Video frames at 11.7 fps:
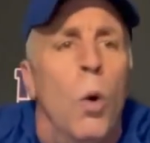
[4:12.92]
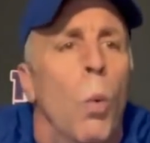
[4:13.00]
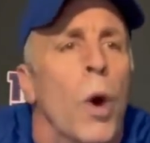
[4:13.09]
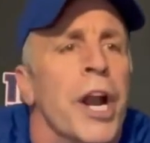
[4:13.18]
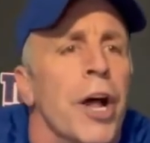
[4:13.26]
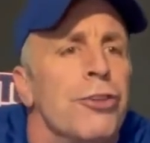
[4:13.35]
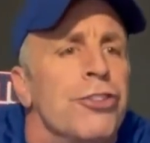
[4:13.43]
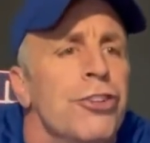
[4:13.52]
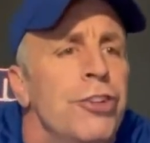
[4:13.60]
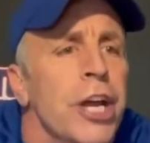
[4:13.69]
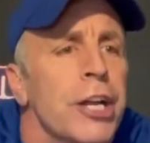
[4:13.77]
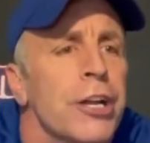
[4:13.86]
What else
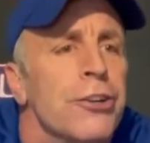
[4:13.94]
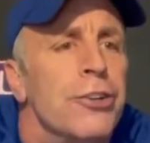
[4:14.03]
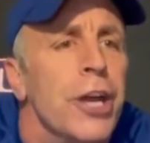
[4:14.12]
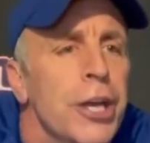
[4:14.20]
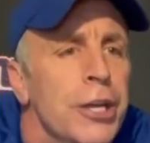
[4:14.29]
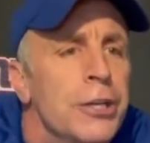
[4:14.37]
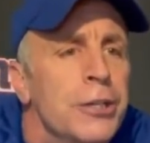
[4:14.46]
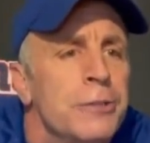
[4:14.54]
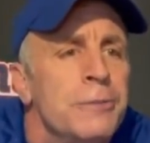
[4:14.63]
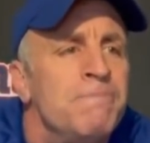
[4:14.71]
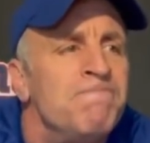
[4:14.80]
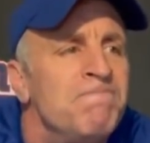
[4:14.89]
is there to say?
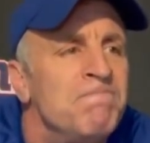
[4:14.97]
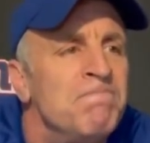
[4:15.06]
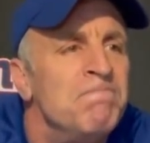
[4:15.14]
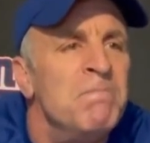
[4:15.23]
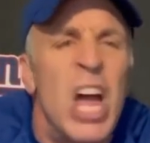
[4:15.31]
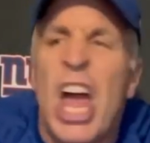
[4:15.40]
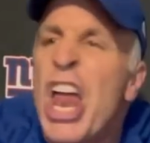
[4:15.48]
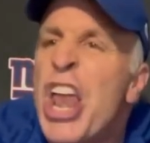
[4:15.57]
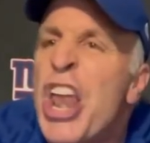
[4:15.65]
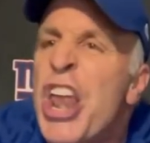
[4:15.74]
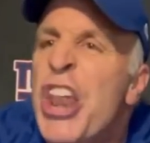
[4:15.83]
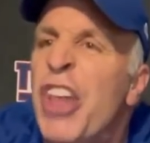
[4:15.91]

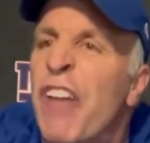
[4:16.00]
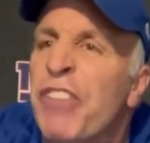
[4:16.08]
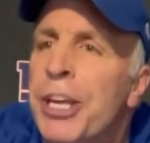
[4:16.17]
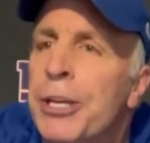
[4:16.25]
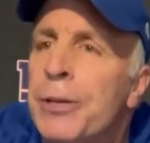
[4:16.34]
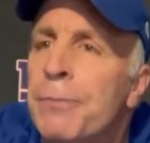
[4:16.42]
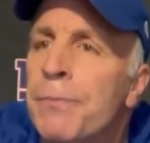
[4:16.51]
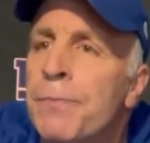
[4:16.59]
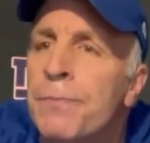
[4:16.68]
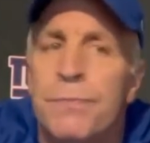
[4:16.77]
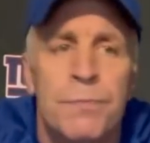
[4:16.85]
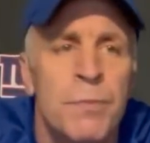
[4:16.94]
Nothing.
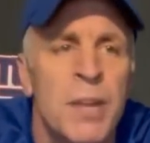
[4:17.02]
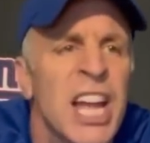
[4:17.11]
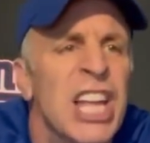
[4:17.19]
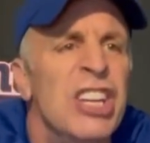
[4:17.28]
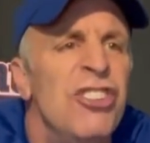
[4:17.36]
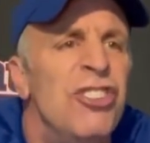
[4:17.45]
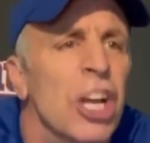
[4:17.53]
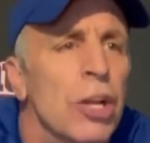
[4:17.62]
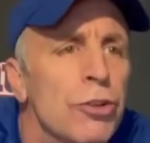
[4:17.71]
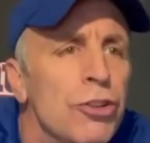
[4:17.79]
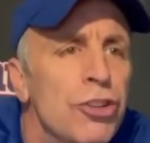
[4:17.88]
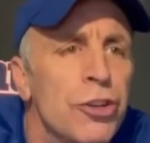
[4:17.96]

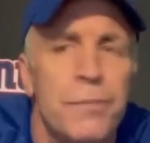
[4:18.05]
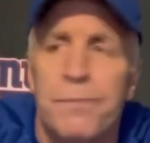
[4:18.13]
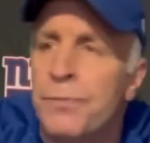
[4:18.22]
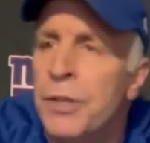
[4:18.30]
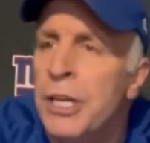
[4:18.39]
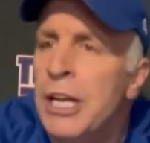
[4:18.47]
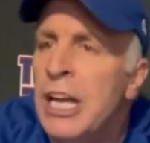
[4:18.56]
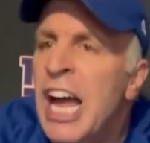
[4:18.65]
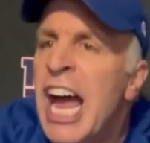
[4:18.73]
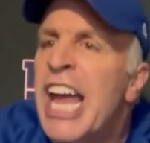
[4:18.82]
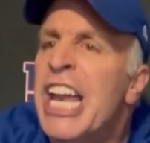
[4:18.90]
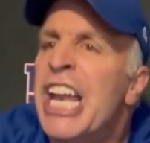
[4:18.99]
Silch.
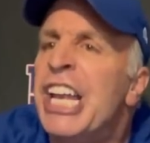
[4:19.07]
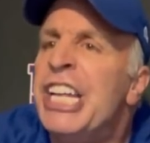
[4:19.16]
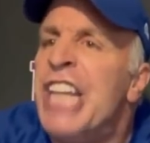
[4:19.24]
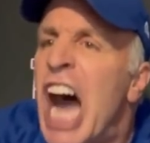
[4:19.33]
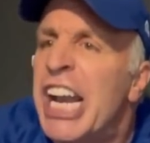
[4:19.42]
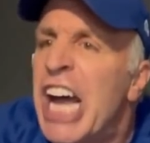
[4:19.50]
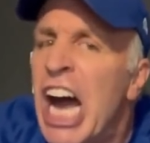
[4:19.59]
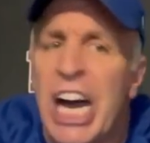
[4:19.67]
Nada.